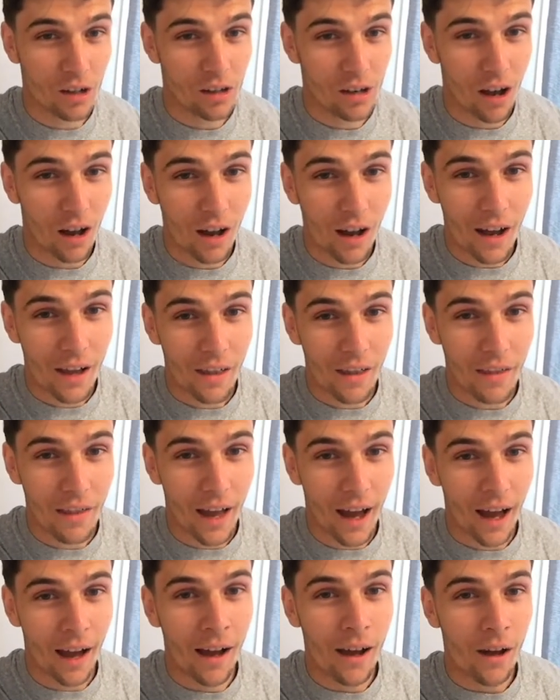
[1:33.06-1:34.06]
higher than
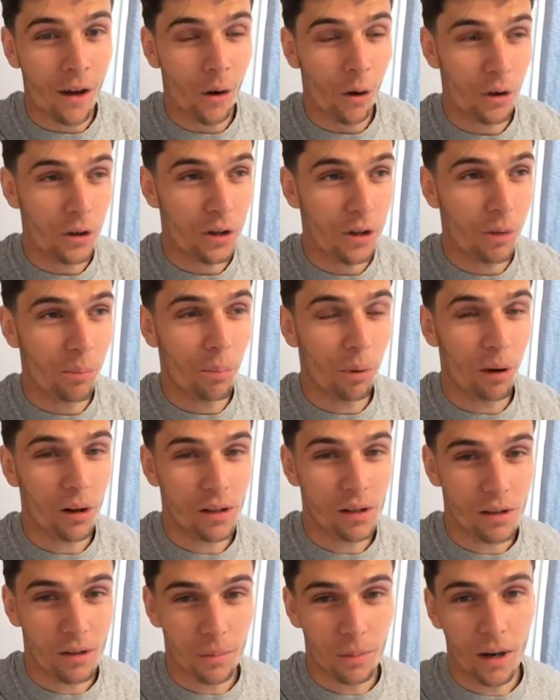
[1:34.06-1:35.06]
that, or you can
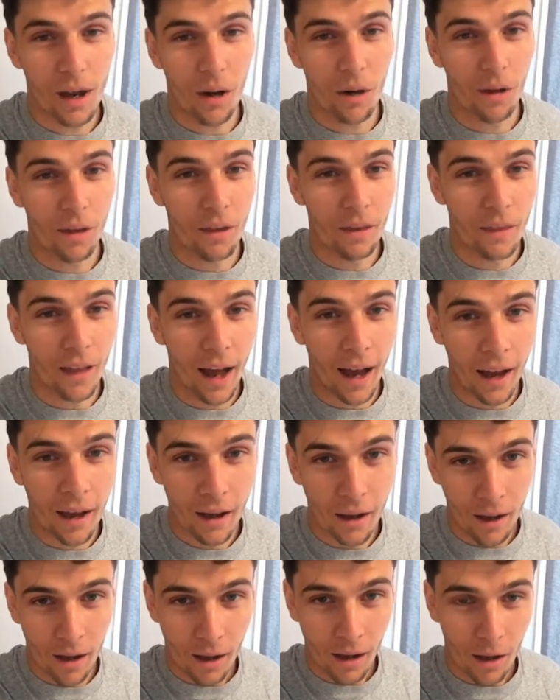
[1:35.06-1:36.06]
price them lower than that,
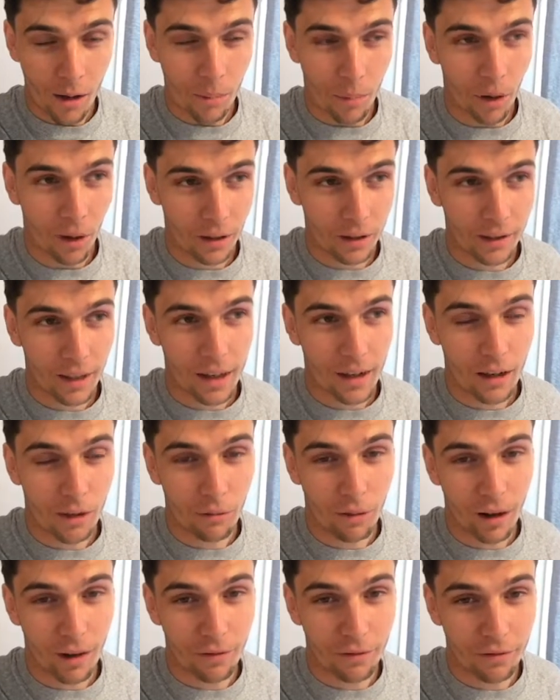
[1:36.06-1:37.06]
but I think
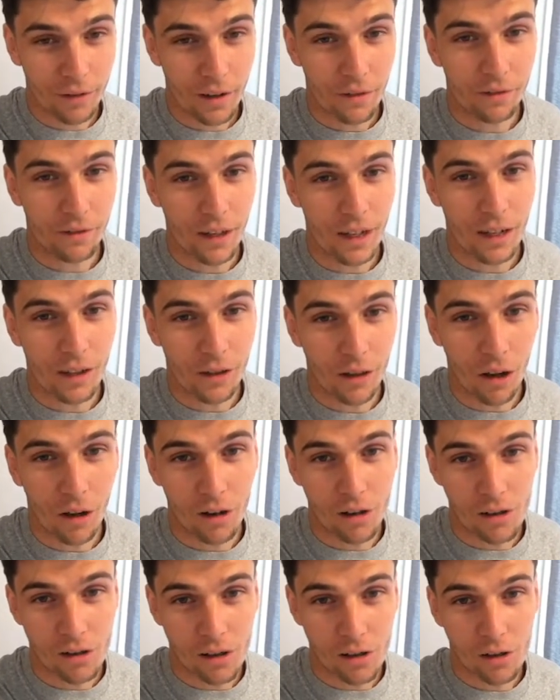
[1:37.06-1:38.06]
around
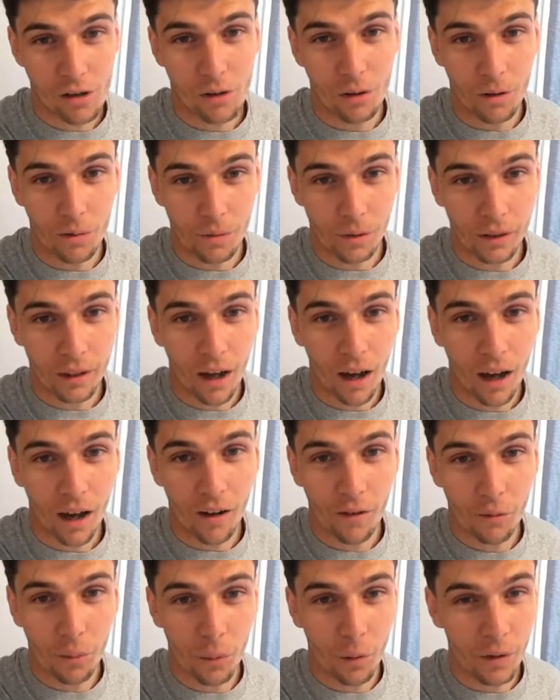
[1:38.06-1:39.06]
$15 is sort of a
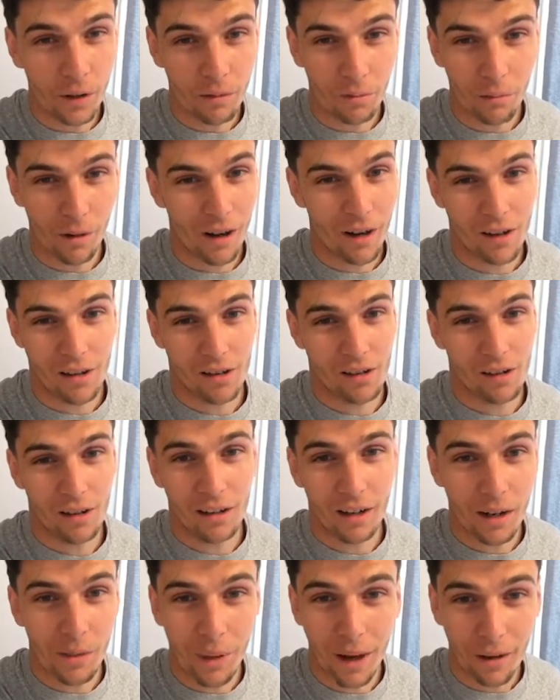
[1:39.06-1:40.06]
cut-off point where it's
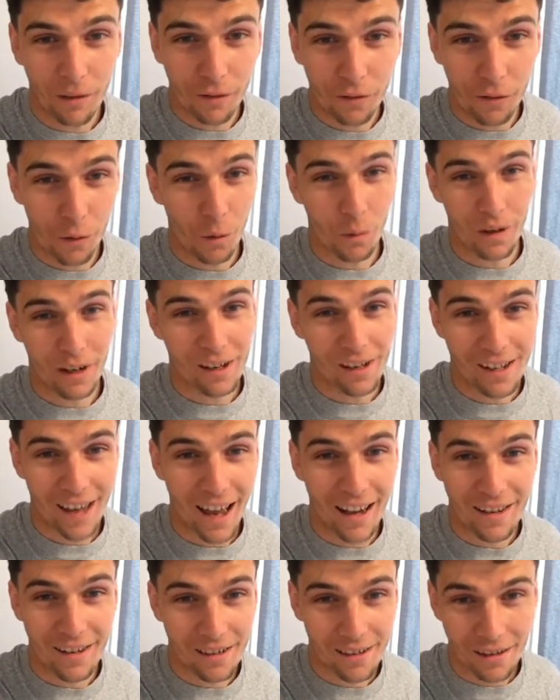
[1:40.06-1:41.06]
like about 40
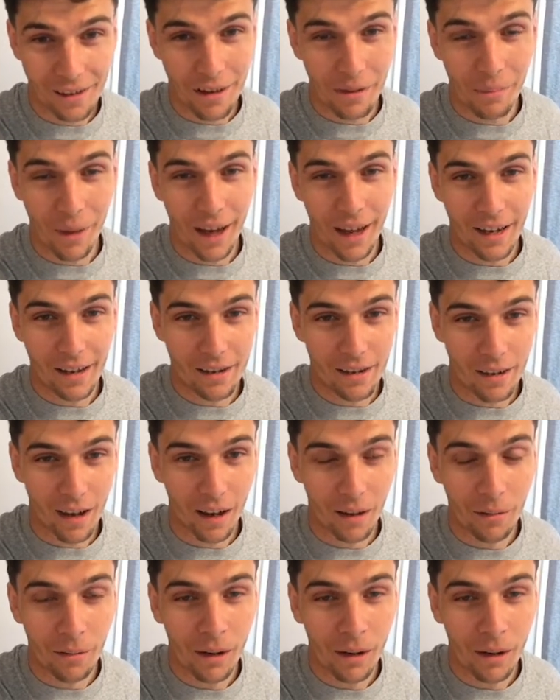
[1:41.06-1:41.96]
cents that you make. So